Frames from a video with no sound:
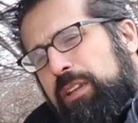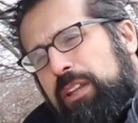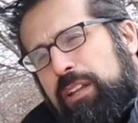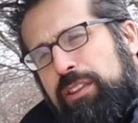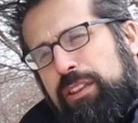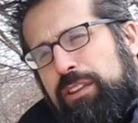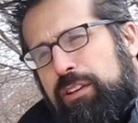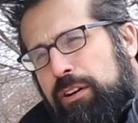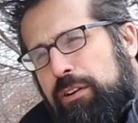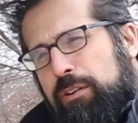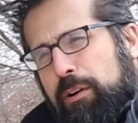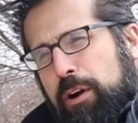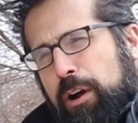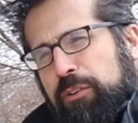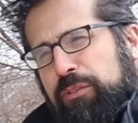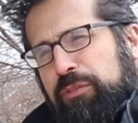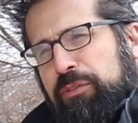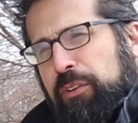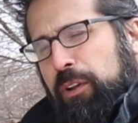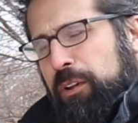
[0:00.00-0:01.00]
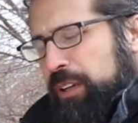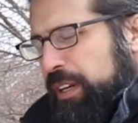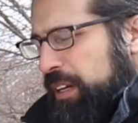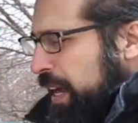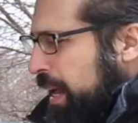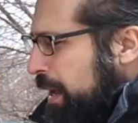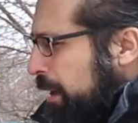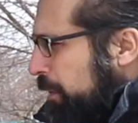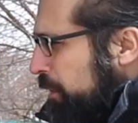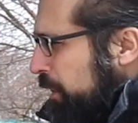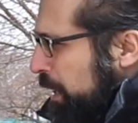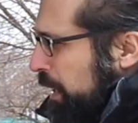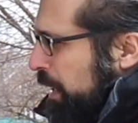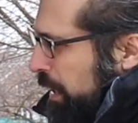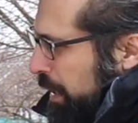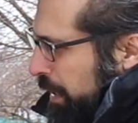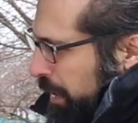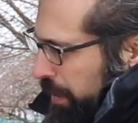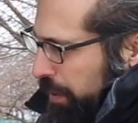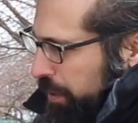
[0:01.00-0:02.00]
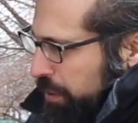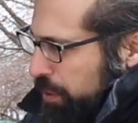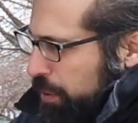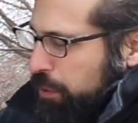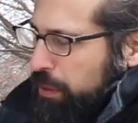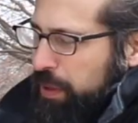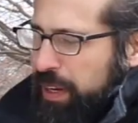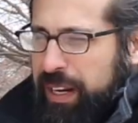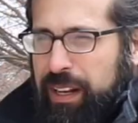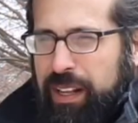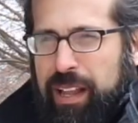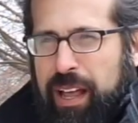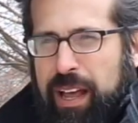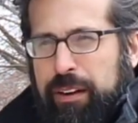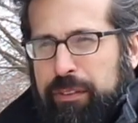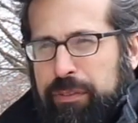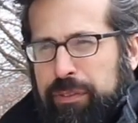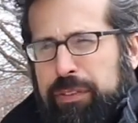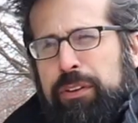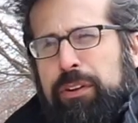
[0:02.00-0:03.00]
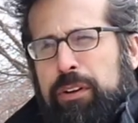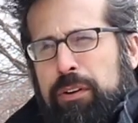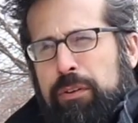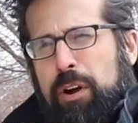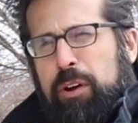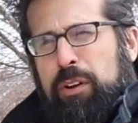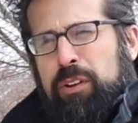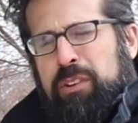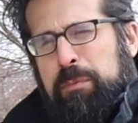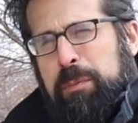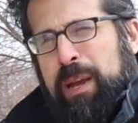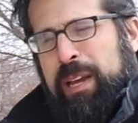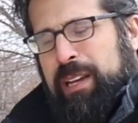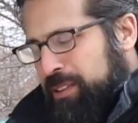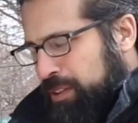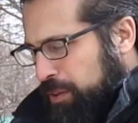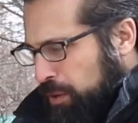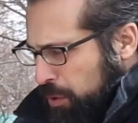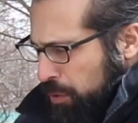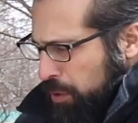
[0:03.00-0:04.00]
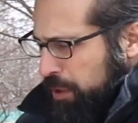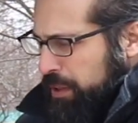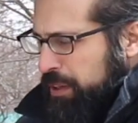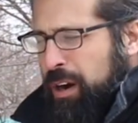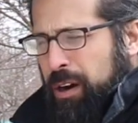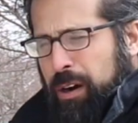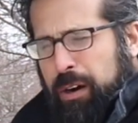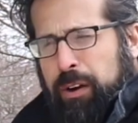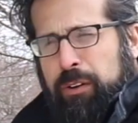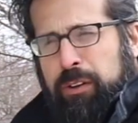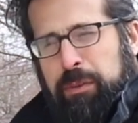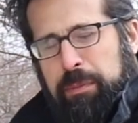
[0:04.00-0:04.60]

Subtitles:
with the third row folded out, you don't get a lot of third row space or cargo